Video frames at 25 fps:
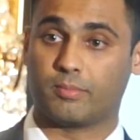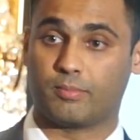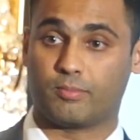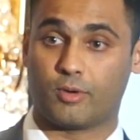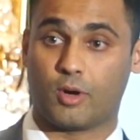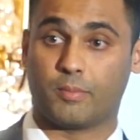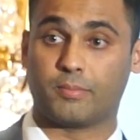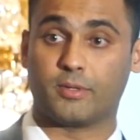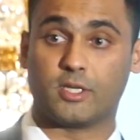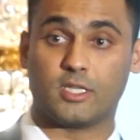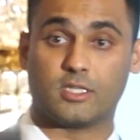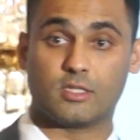
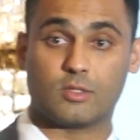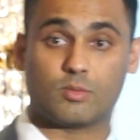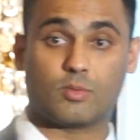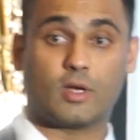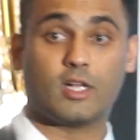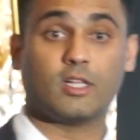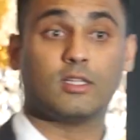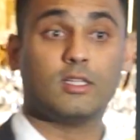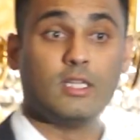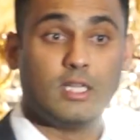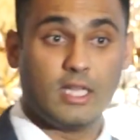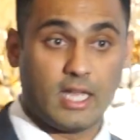properties as
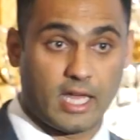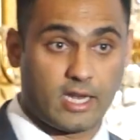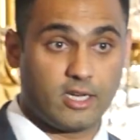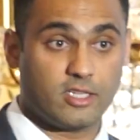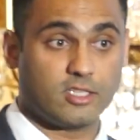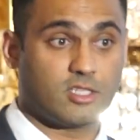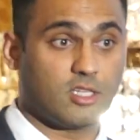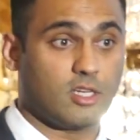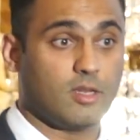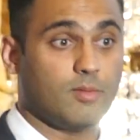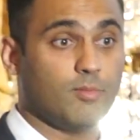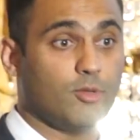well and
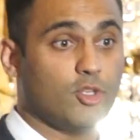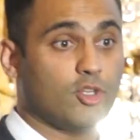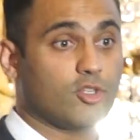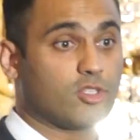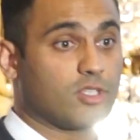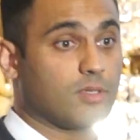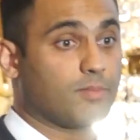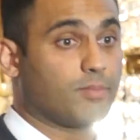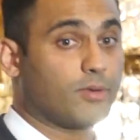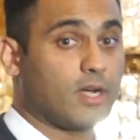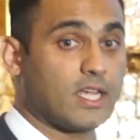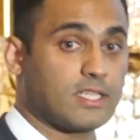is an
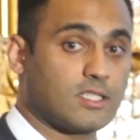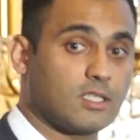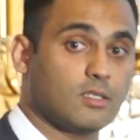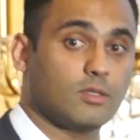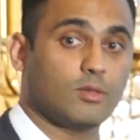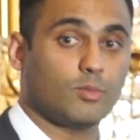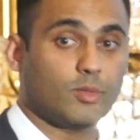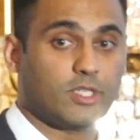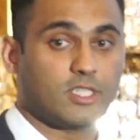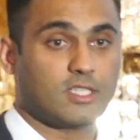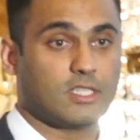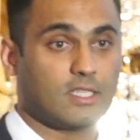
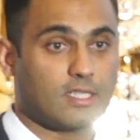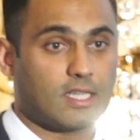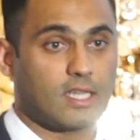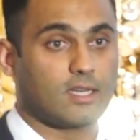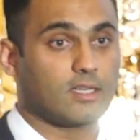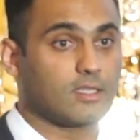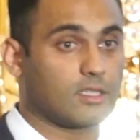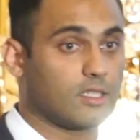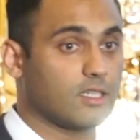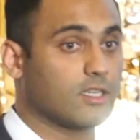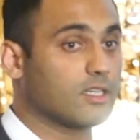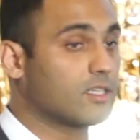immunosuppressant. We see that
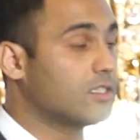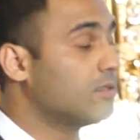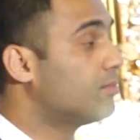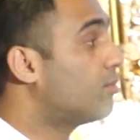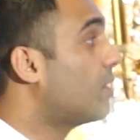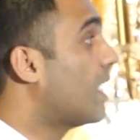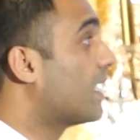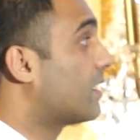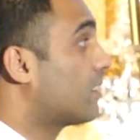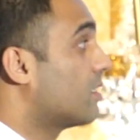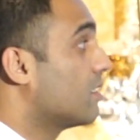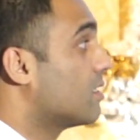in clinical
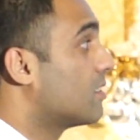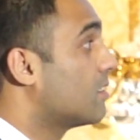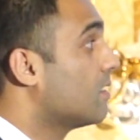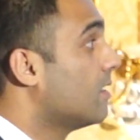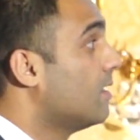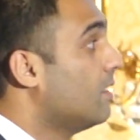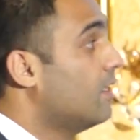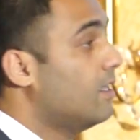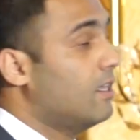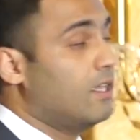practice.